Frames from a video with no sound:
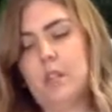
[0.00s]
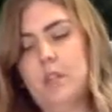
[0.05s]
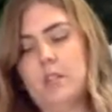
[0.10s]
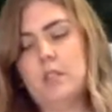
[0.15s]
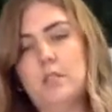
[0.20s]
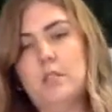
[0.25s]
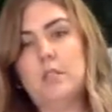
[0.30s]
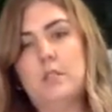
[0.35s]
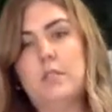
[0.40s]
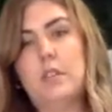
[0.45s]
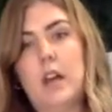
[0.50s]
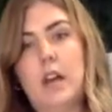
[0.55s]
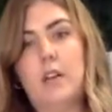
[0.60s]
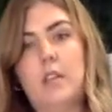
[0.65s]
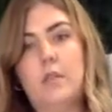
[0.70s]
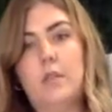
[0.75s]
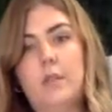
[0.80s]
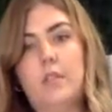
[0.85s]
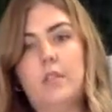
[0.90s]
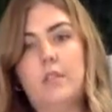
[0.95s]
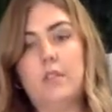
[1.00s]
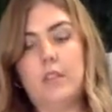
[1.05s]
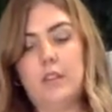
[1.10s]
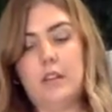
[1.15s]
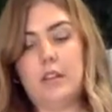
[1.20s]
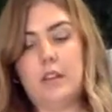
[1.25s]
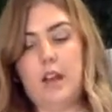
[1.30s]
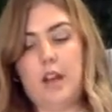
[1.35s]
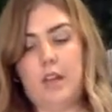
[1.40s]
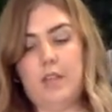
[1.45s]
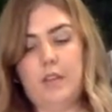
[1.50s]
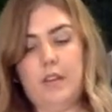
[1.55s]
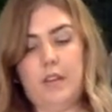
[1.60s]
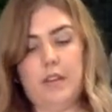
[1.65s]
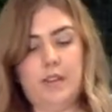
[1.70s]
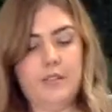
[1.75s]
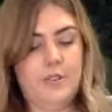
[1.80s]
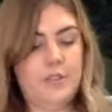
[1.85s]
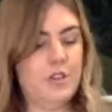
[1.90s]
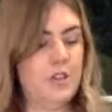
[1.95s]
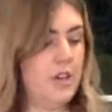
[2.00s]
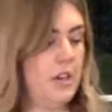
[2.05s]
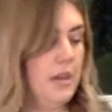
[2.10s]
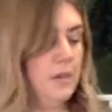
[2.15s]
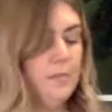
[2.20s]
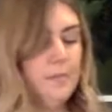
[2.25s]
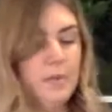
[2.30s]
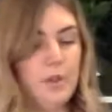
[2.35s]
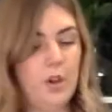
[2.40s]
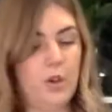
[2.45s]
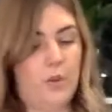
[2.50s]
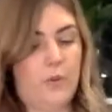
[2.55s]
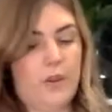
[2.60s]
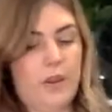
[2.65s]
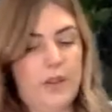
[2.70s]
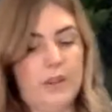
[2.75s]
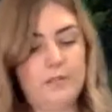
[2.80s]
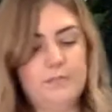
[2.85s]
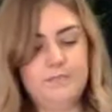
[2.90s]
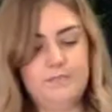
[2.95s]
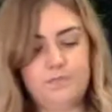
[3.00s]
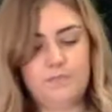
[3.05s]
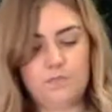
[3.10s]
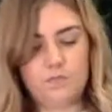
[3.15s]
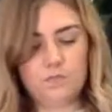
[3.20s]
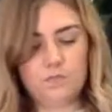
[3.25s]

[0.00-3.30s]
So now that we've really got the shape going,